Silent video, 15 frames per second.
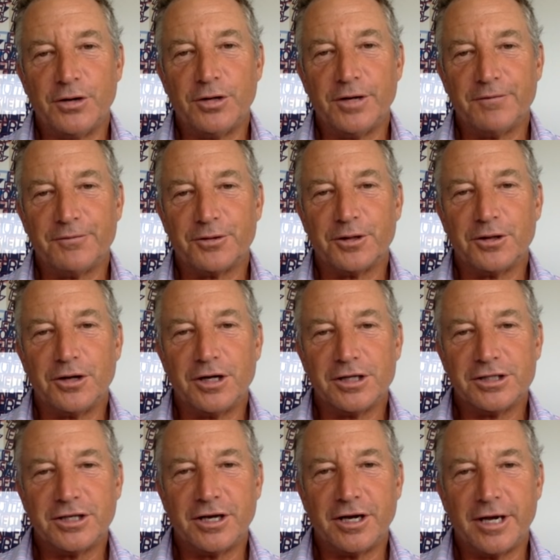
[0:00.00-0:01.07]
known him for a
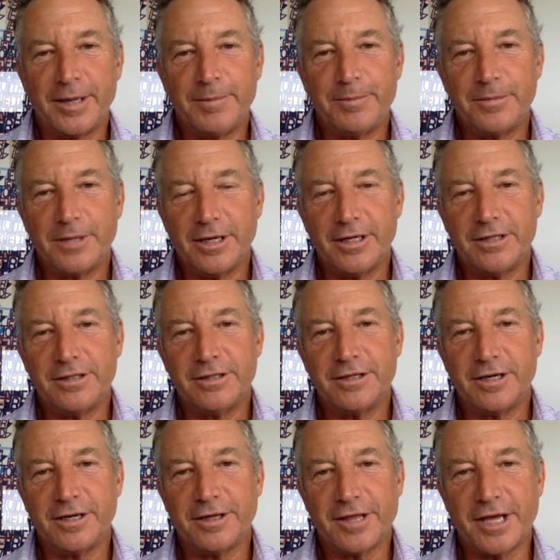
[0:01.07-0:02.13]
long time, and
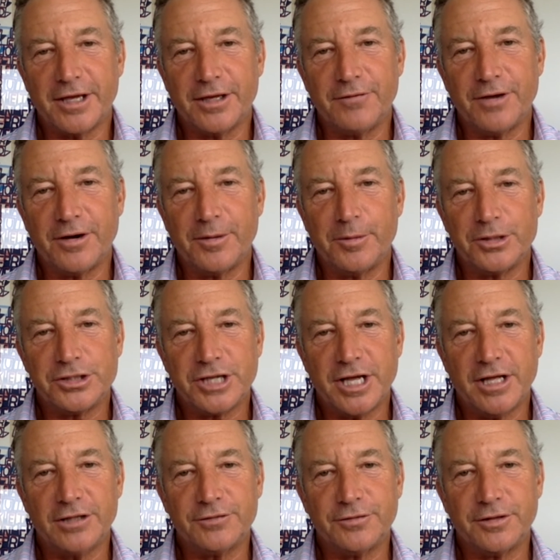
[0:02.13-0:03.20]
uh, thank you very much,
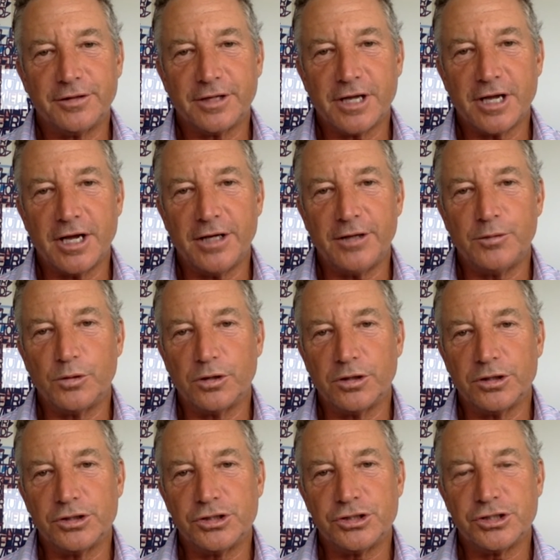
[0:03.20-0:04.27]
Alex, for the kind
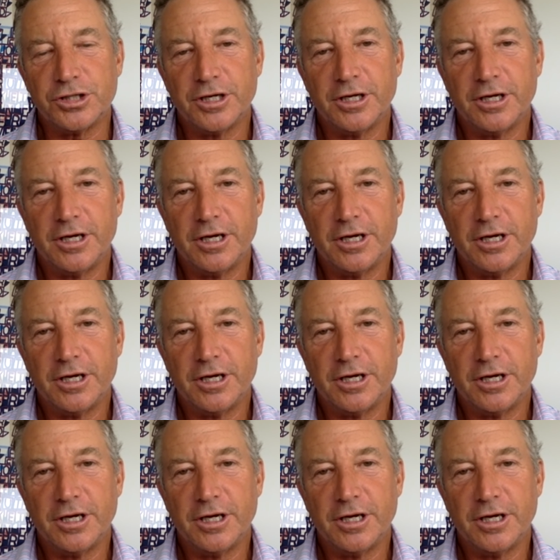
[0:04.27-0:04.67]
words.